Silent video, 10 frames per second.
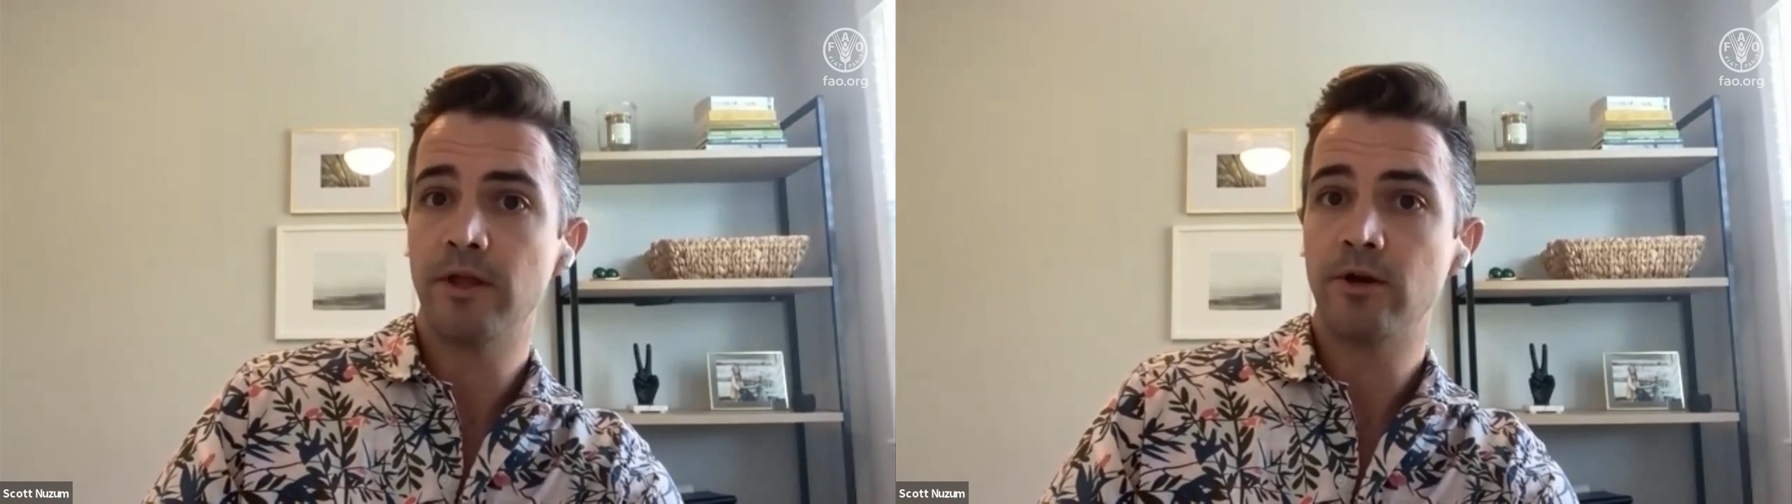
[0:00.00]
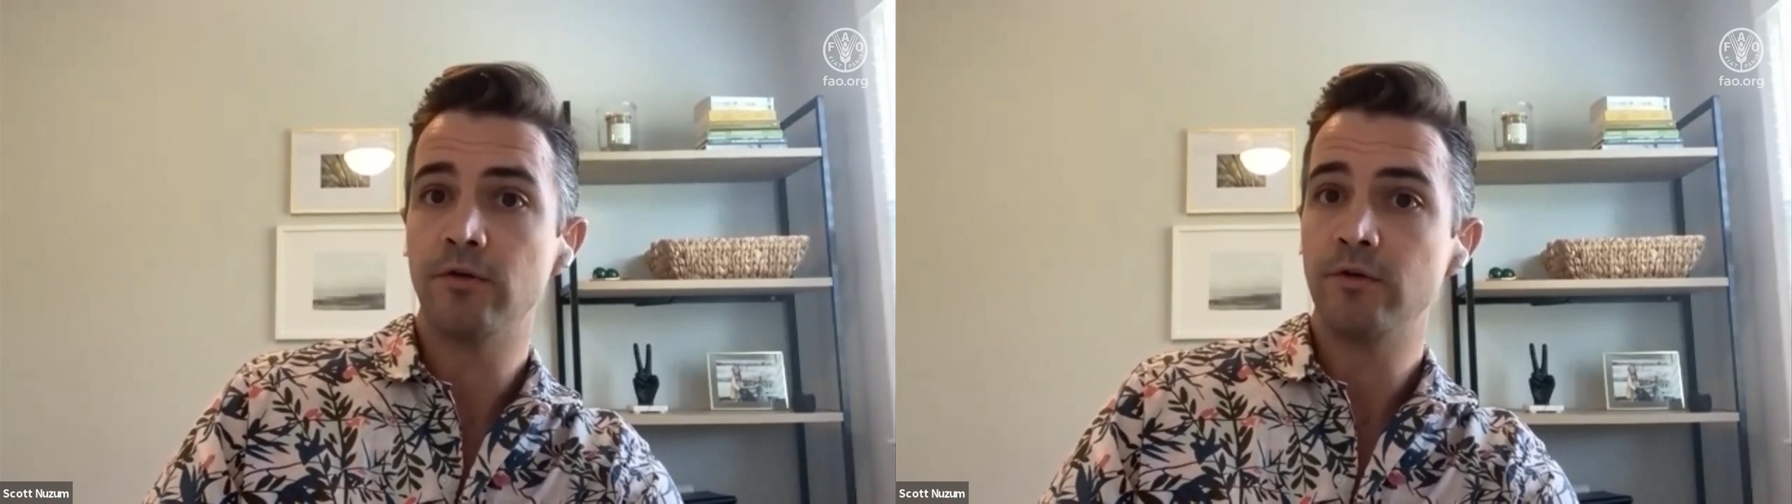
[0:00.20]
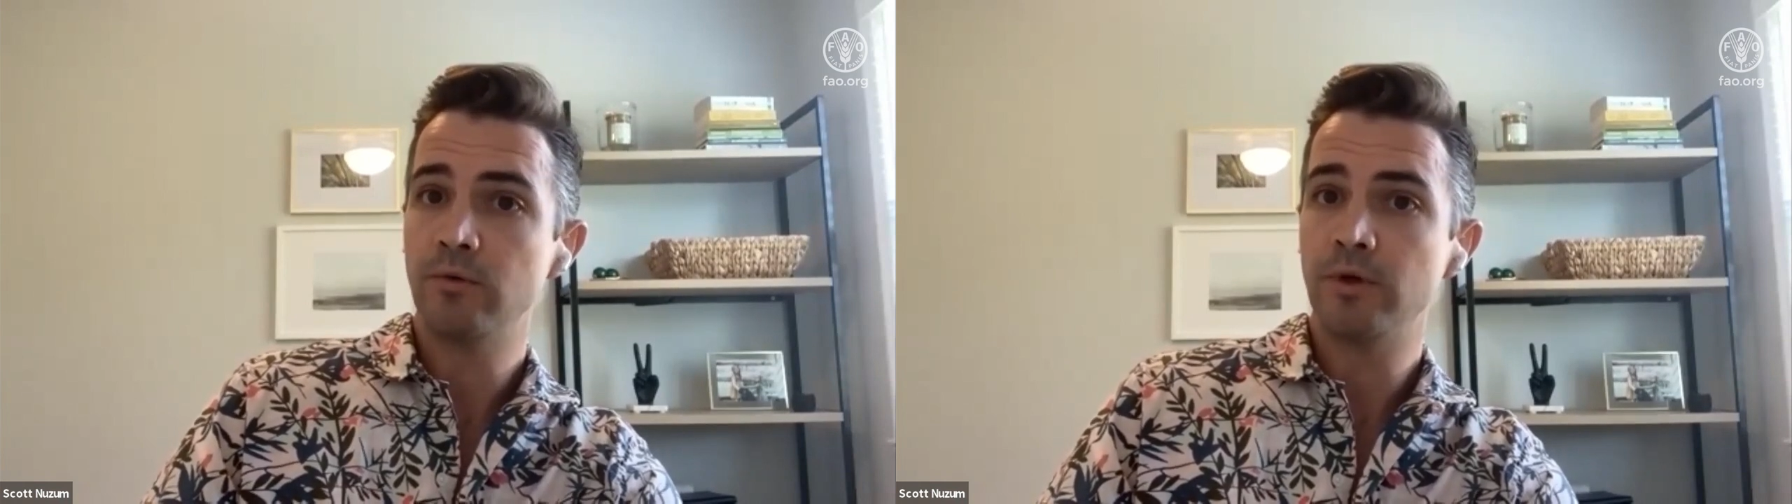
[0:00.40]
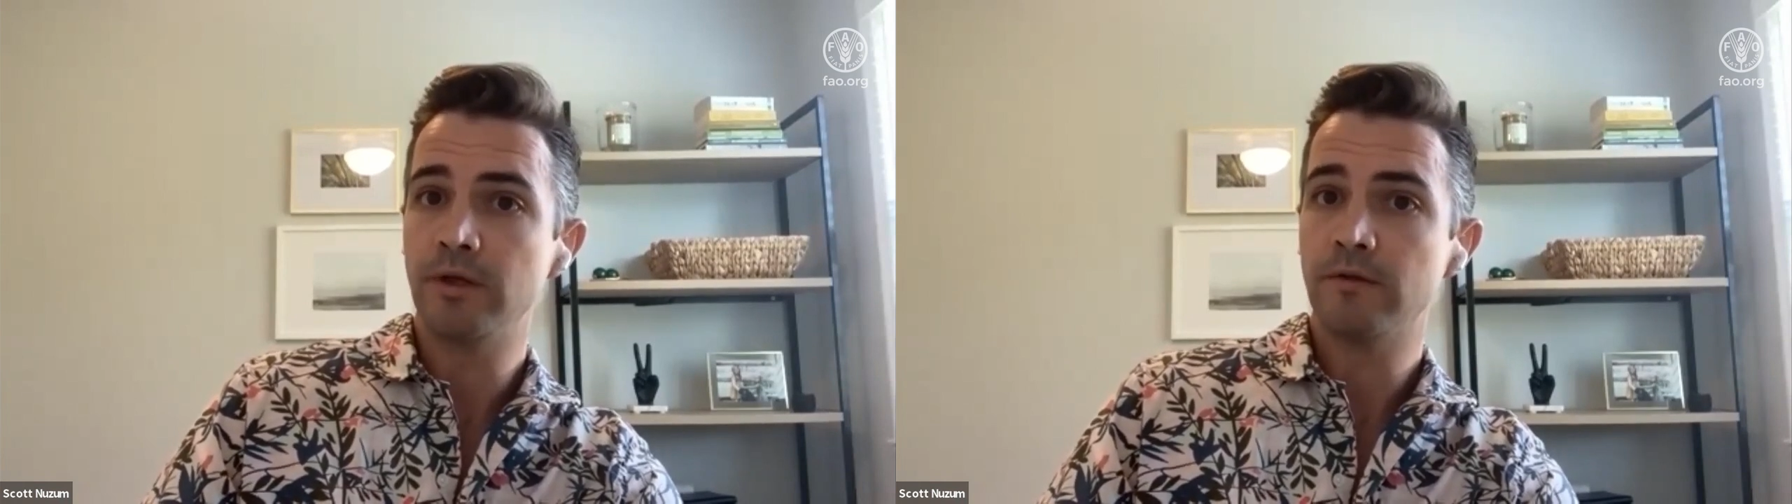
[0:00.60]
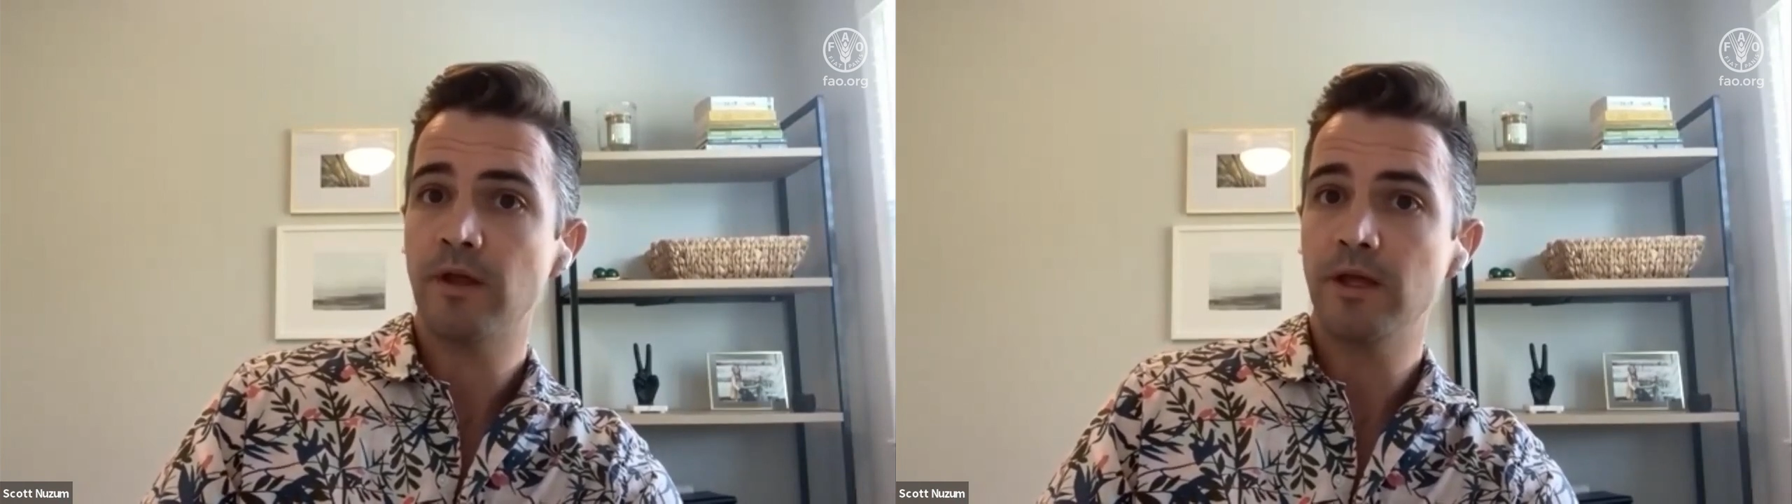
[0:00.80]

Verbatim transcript: then are doing is